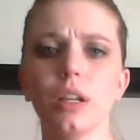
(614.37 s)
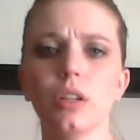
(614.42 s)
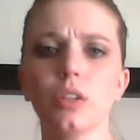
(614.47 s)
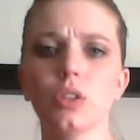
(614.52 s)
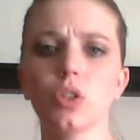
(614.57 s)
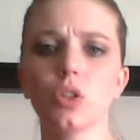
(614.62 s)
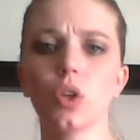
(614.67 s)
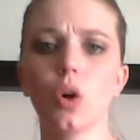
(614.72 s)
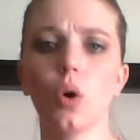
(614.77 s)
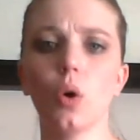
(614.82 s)

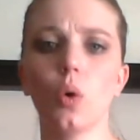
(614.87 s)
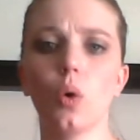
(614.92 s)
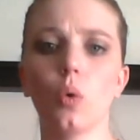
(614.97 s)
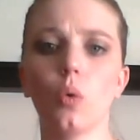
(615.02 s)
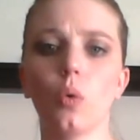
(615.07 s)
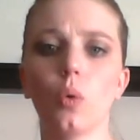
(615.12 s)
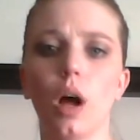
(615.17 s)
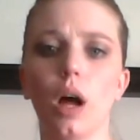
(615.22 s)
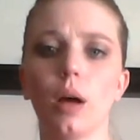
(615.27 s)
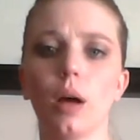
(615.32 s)

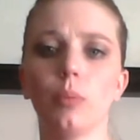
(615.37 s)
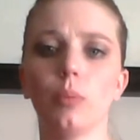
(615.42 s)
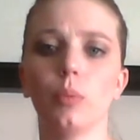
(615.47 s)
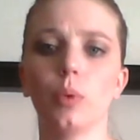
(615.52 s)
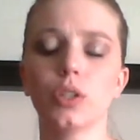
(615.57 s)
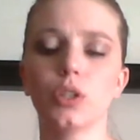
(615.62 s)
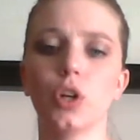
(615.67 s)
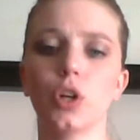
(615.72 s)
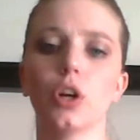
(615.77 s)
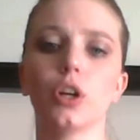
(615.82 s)
So
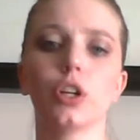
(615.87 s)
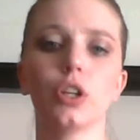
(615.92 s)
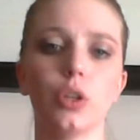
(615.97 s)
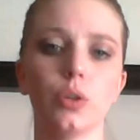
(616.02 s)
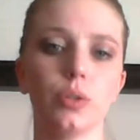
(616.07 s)
we started